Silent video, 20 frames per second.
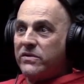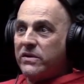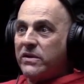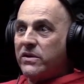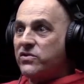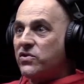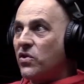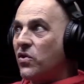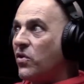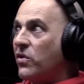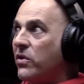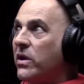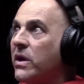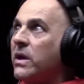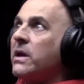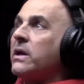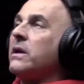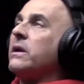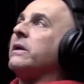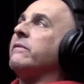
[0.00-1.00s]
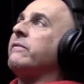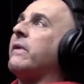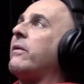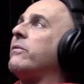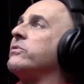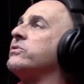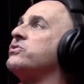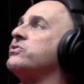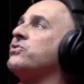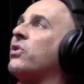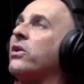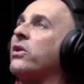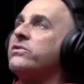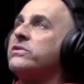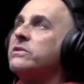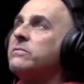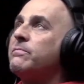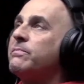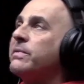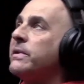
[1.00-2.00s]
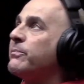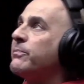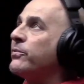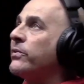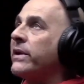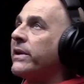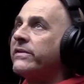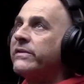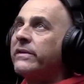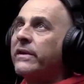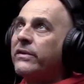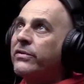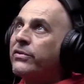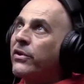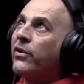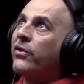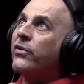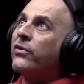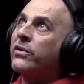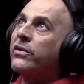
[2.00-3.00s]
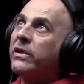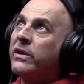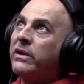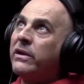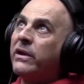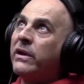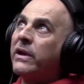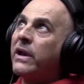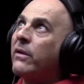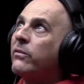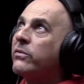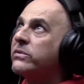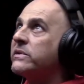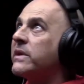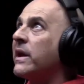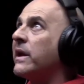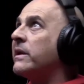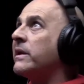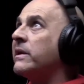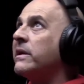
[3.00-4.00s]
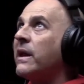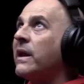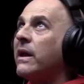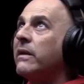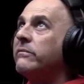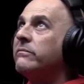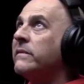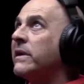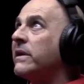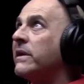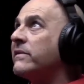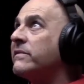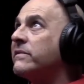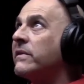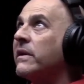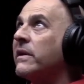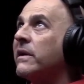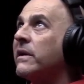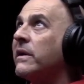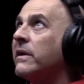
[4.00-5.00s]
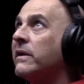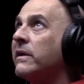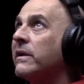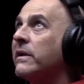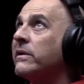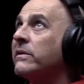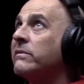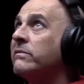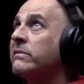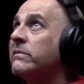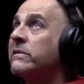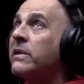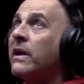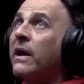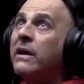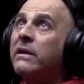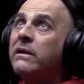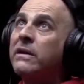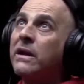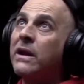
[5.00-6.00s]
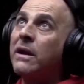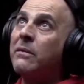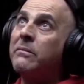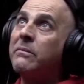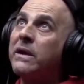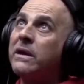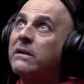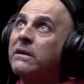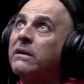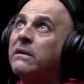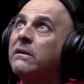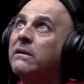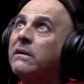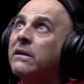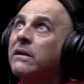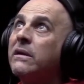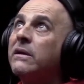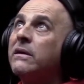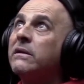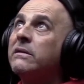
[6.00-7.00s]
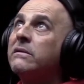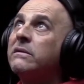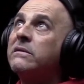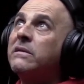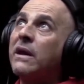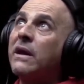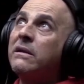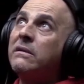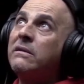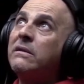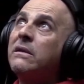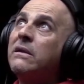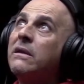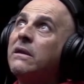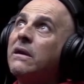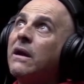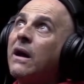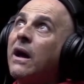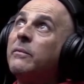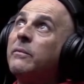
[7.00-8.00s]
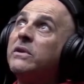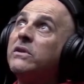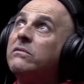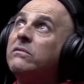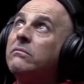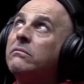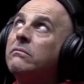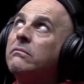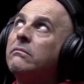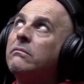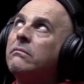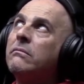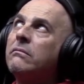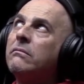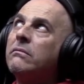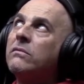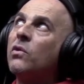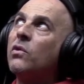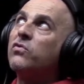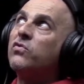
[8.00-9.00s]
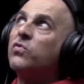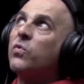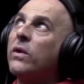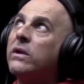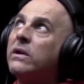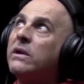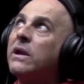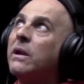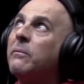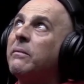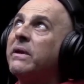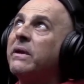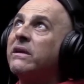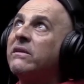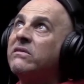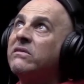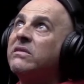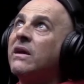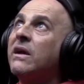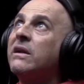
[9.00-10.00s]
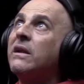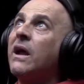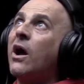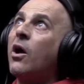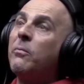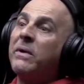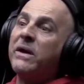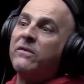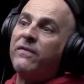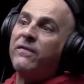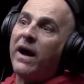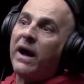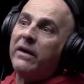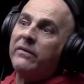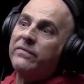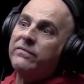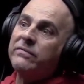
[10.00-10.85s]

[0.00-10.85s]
So if I was charging people, let's say 30, and I was getting it at, let's say 10, and I'm making 20, and I'm making 10, I'll make 5.